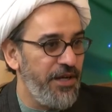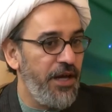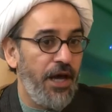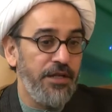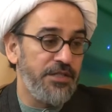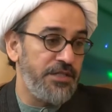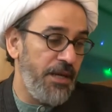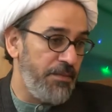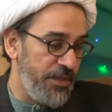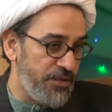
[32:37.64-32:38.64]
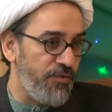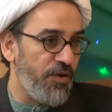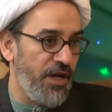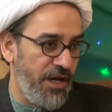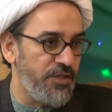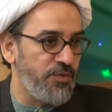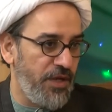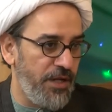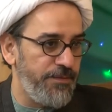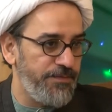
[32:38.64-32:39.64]
And the same is for her as
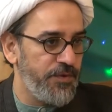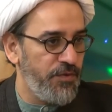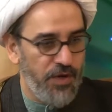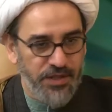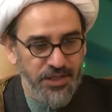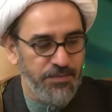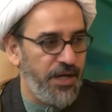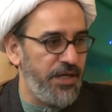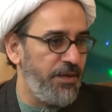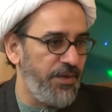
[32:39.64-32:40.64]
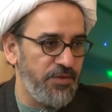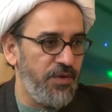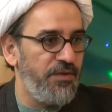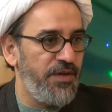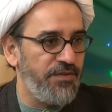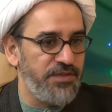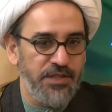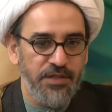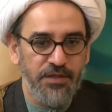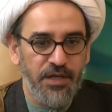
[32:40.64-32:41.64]
well. For Hazrat Maryam as well, we have
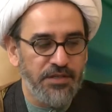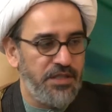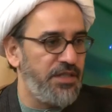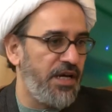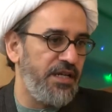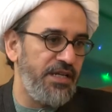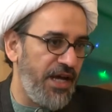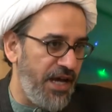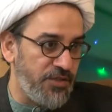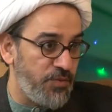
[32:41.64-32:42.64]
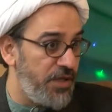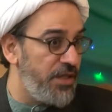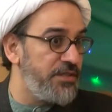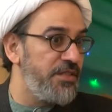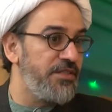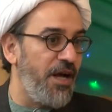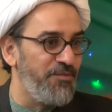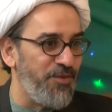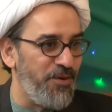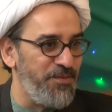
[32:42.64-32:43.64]
seen Hazrat Zakaria ask, where does this come
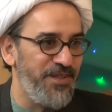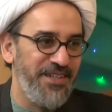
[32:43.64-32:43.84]
from?